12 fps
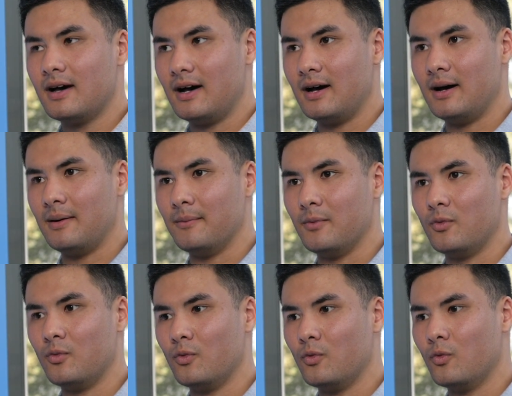um,
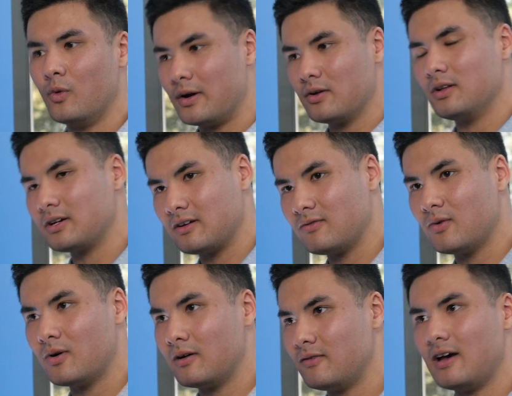what you're looking
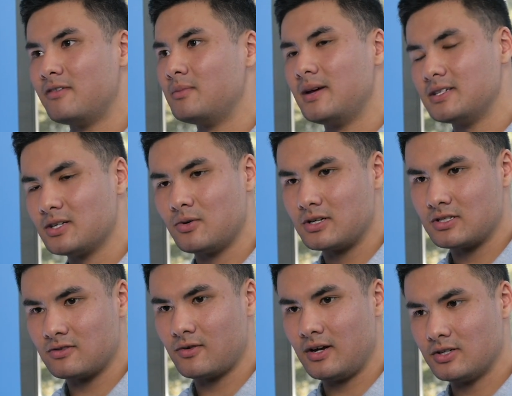for, if you have any basic
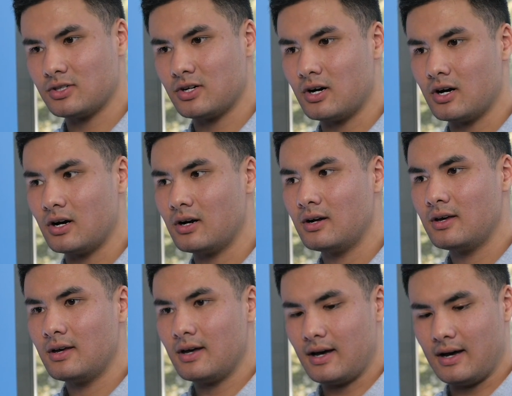questions for HR,
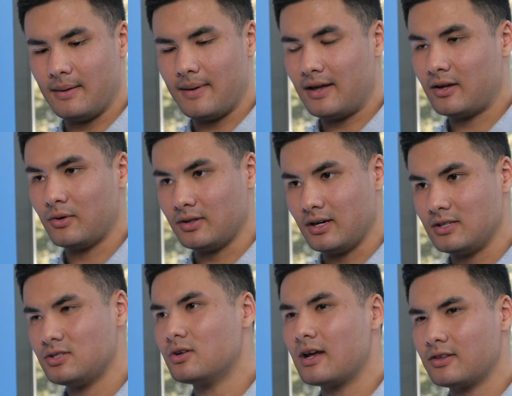um, how that relates.
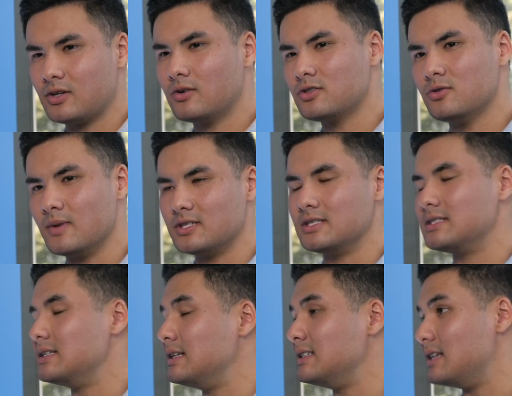You don't have to go too much
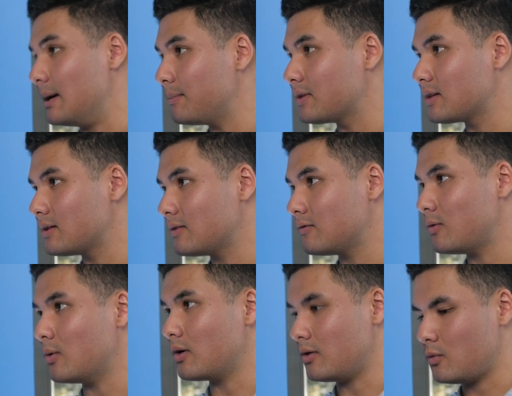in, depth
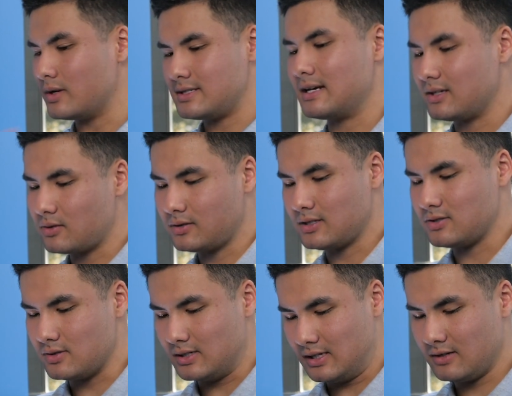for what technical things
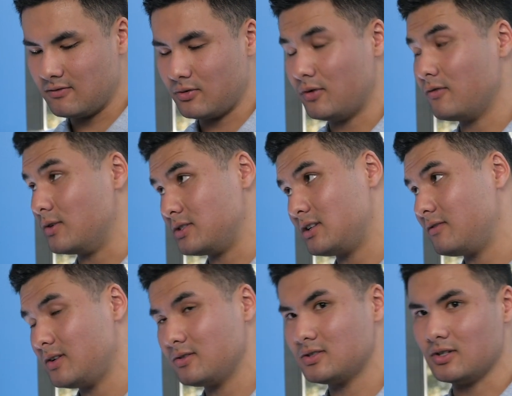you need for your first
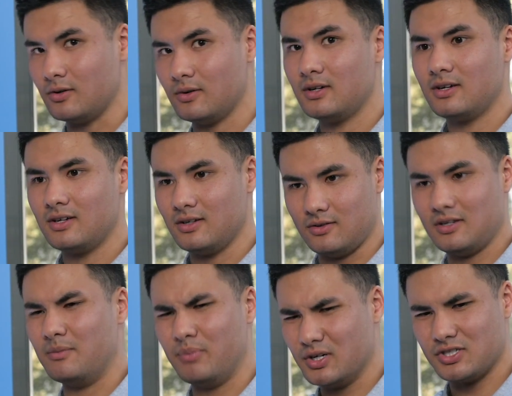interview. So yeah. you don't need
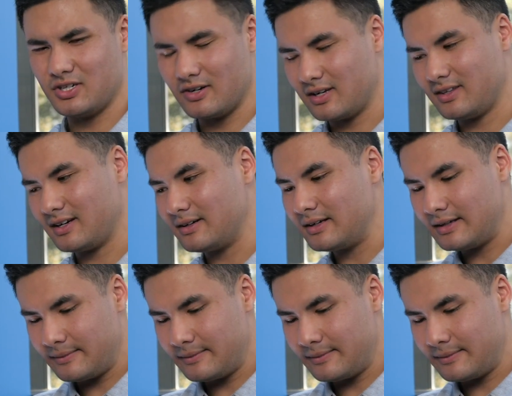to push it or anything.